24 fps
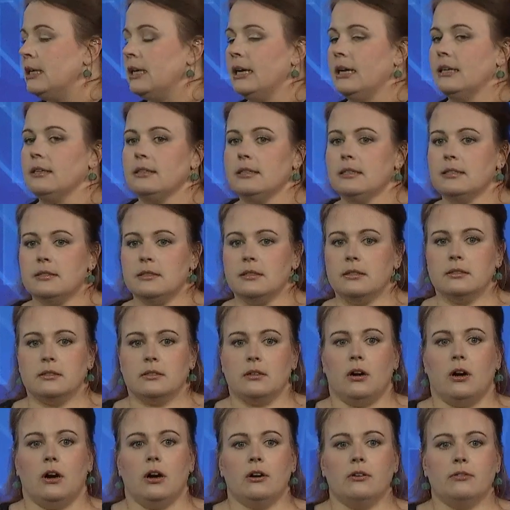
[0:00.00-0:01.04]
And this is
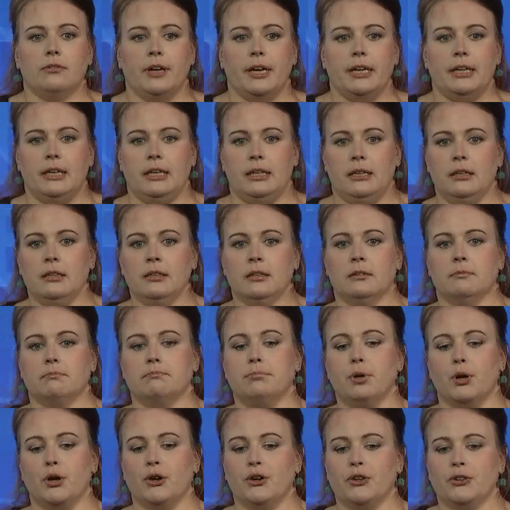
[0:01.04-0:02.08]
already
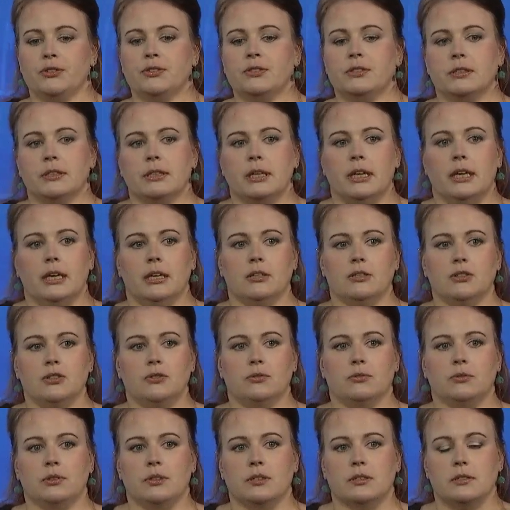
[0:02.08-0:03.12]
burned
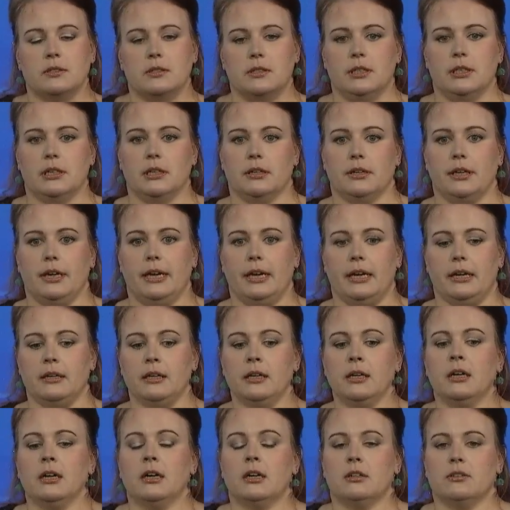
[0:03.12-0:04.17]
into the CRA
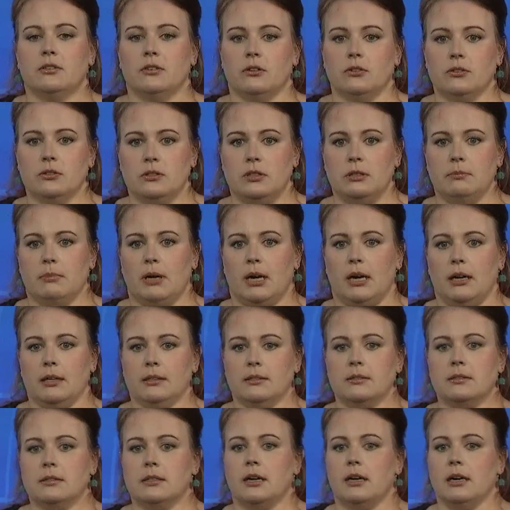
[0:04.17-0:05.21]
those
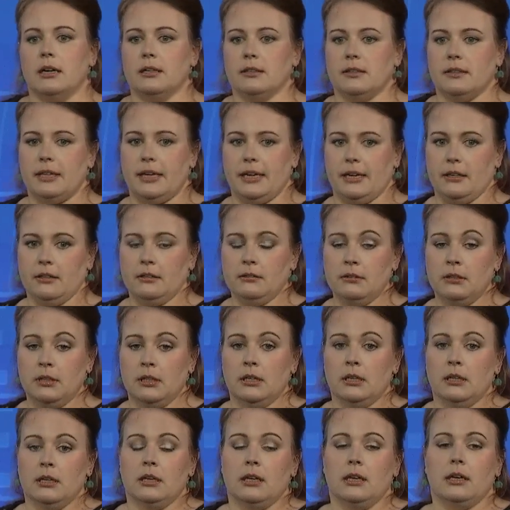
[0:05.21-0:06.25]
demands are there.
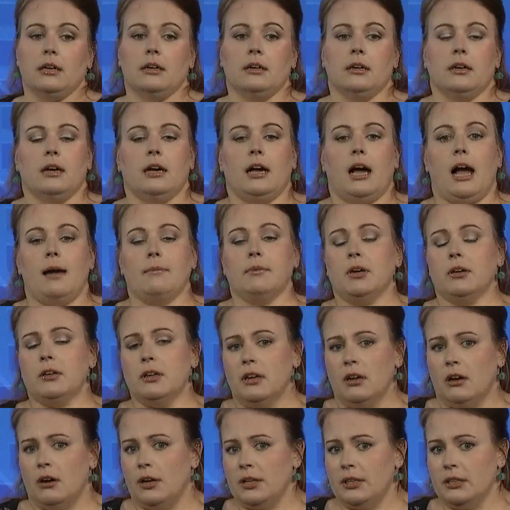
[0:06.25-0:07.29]
I'm not a
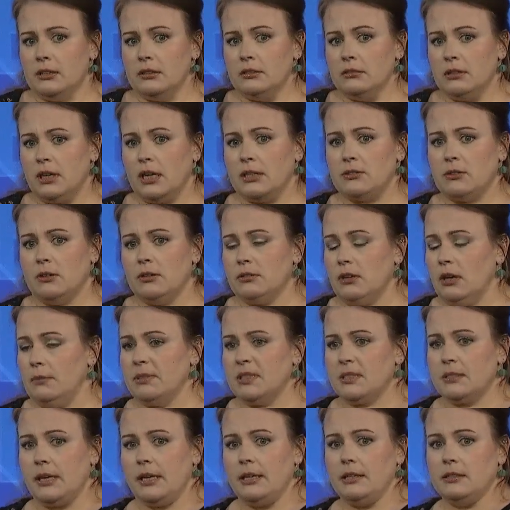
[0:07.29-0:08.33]
lawyer. I told you I'm a
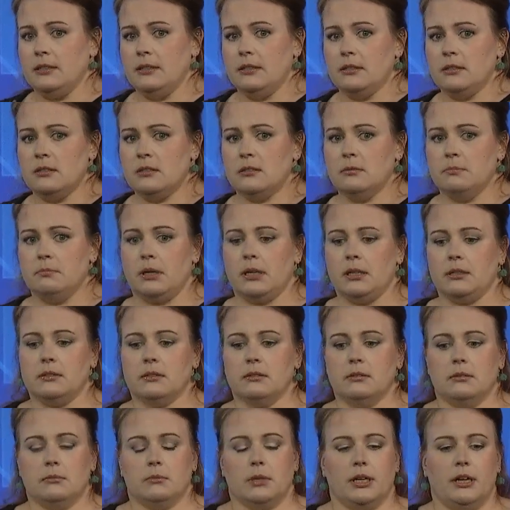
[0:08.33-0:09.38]
scientist, but
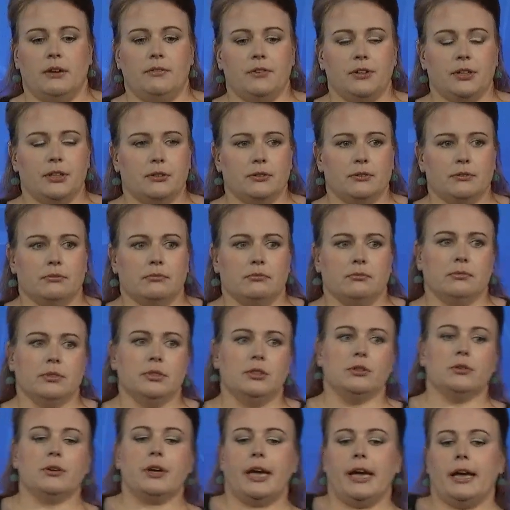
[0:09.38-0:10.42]
whatever you,
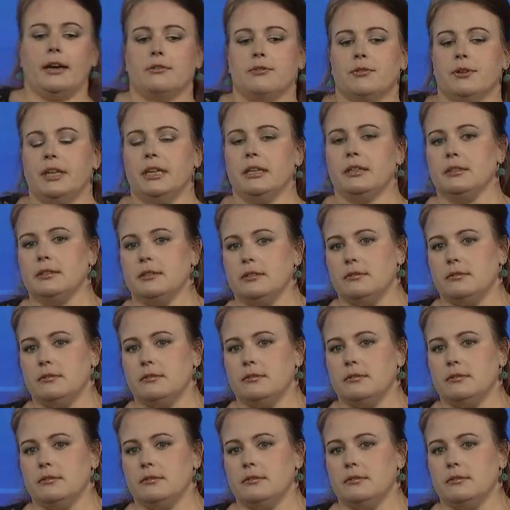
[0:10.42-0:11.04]
you can read it